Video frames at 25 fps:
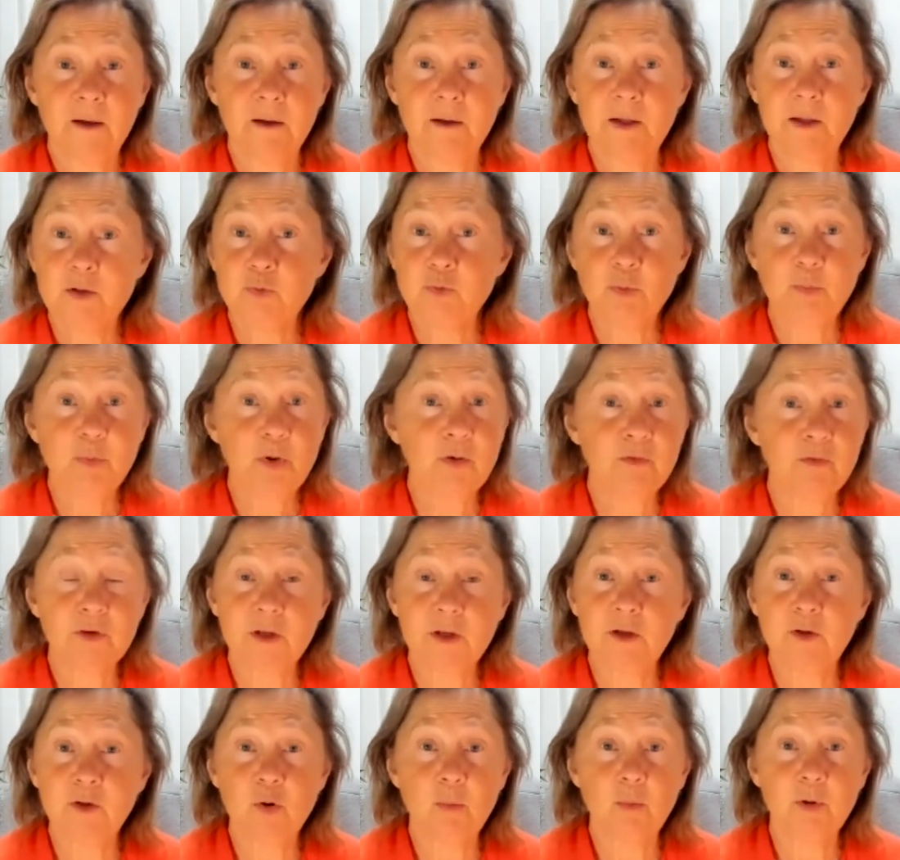These were
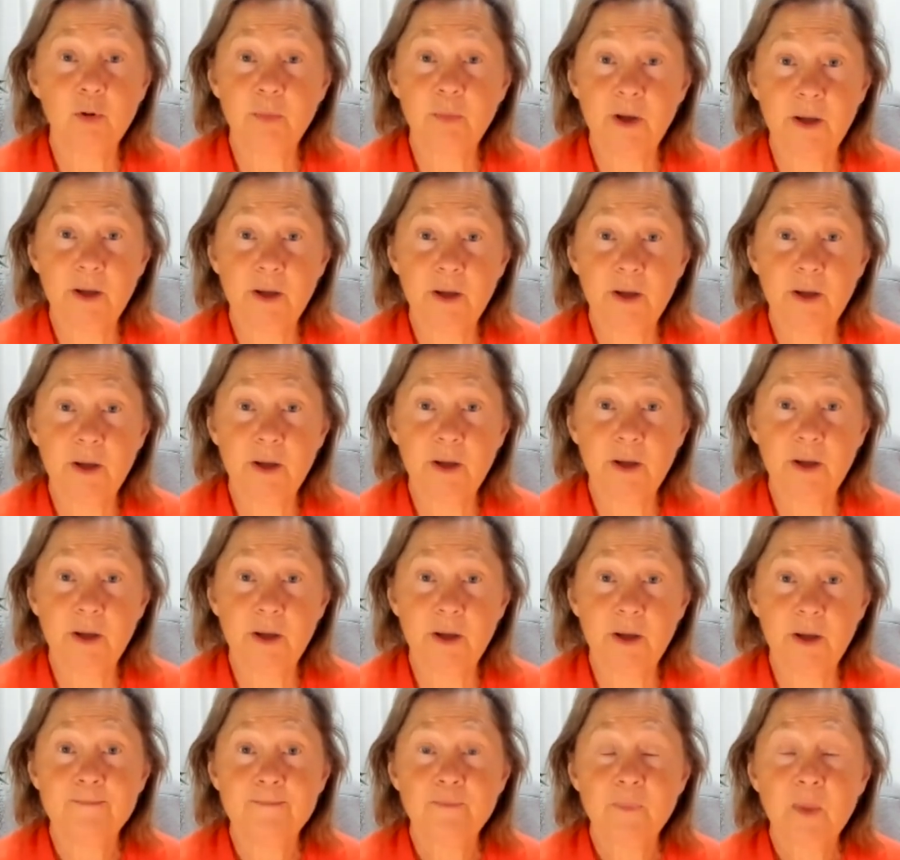perfectly normal babies,
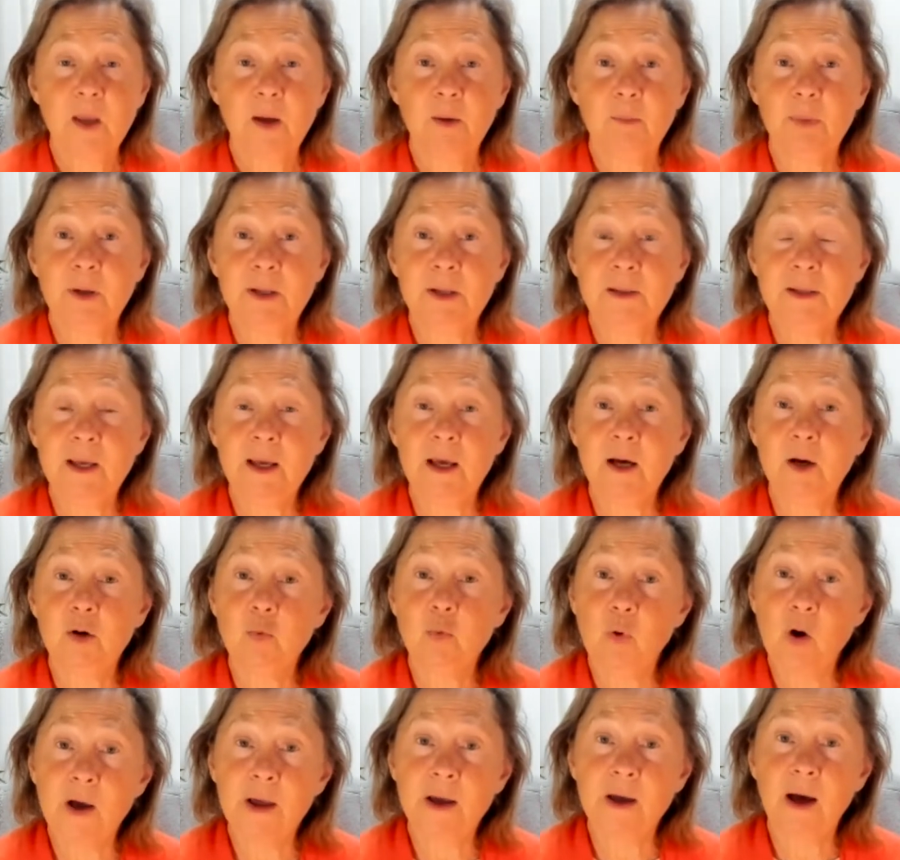but they
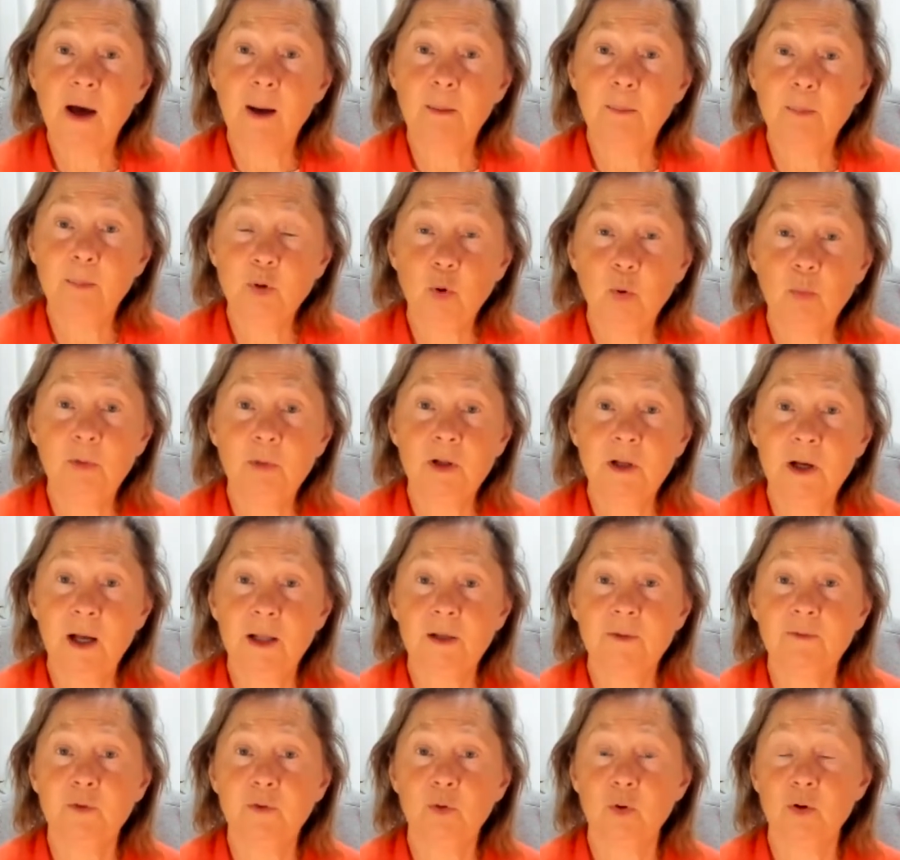acquire abnormal
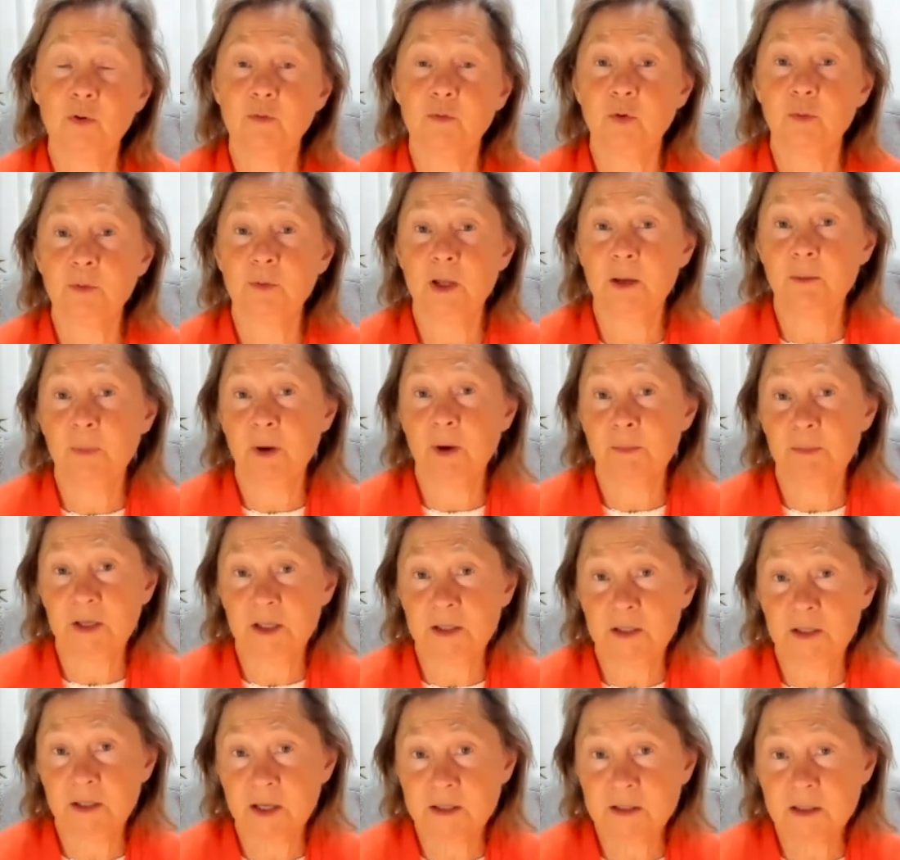gut flora from their mommy
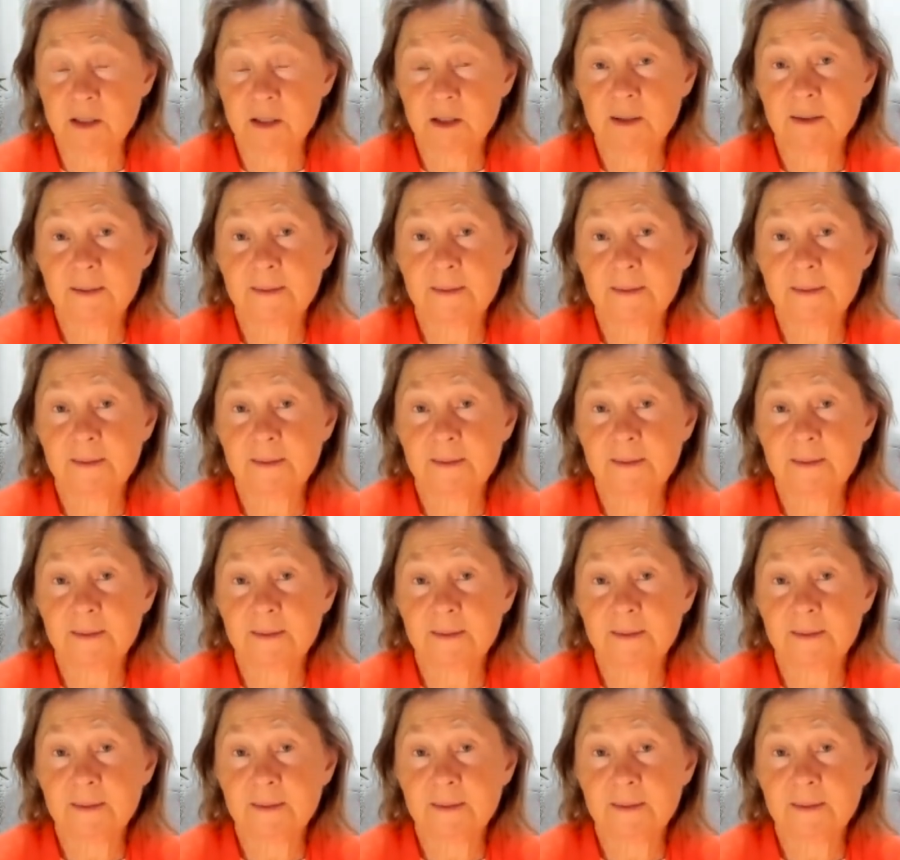and daddy,